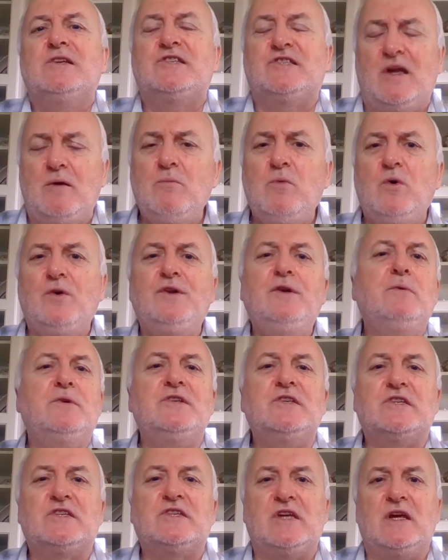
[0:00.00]
Someone who
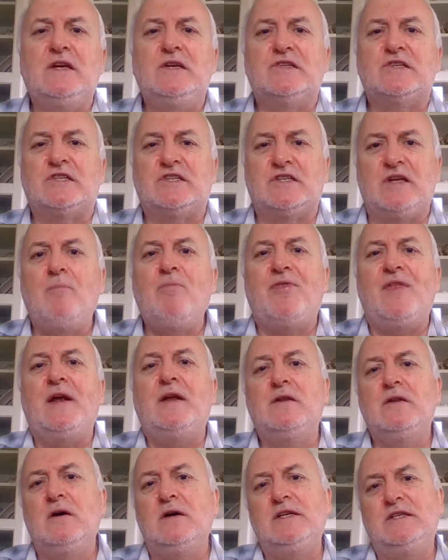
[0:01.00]
can say
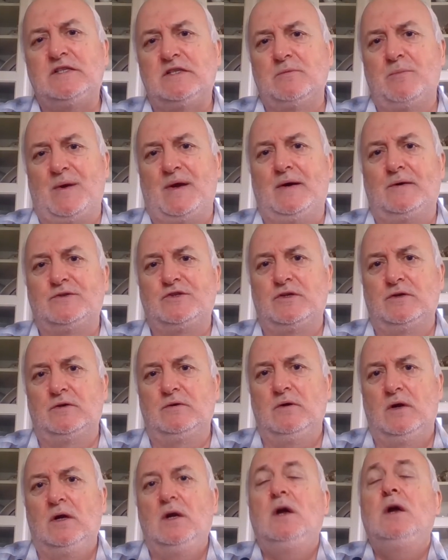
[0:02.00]
something nice about
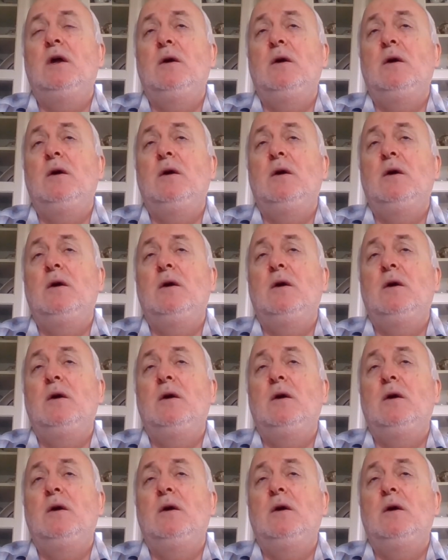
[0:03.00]
you